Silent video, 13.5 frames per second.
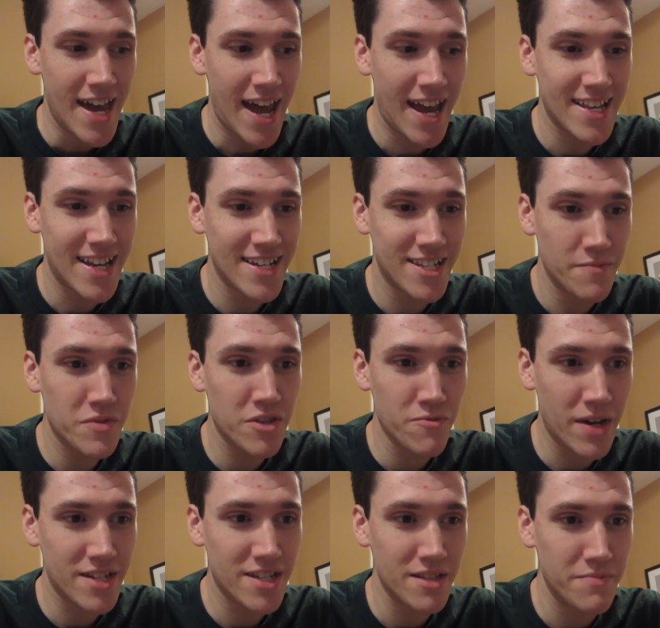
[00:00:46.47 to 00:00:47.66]
And I dumped the
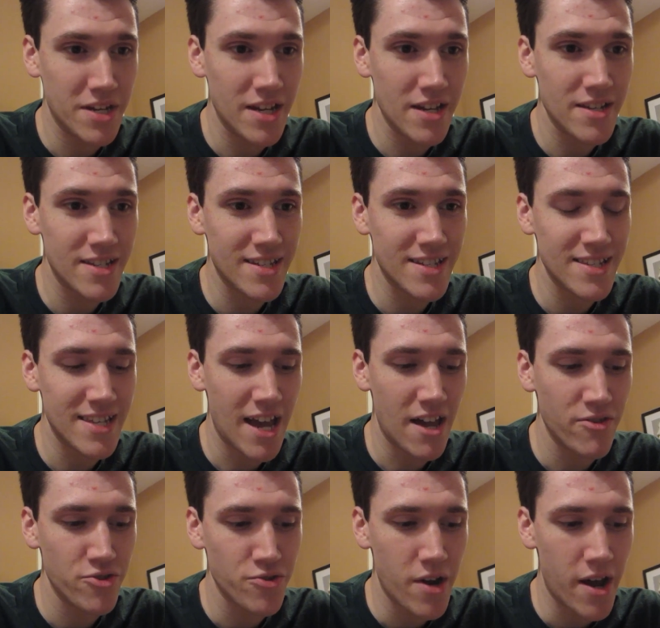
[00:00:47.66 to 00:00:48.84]
rest of the beans down
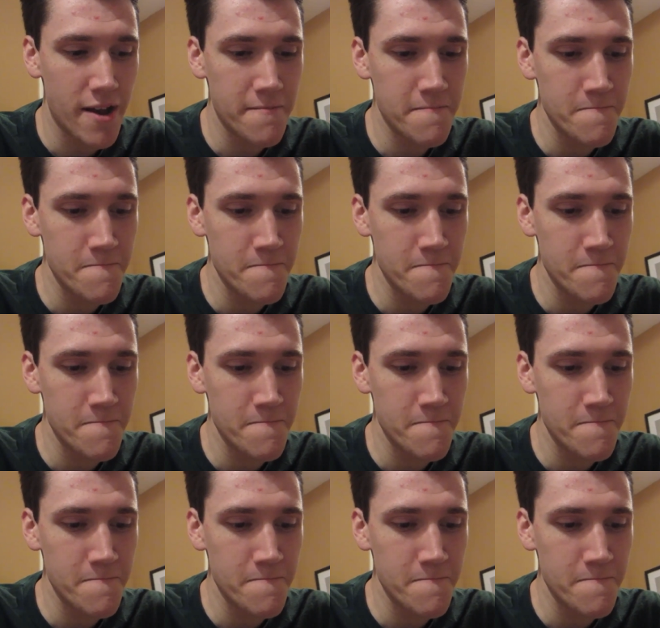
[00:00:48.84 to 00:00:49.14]
the drain.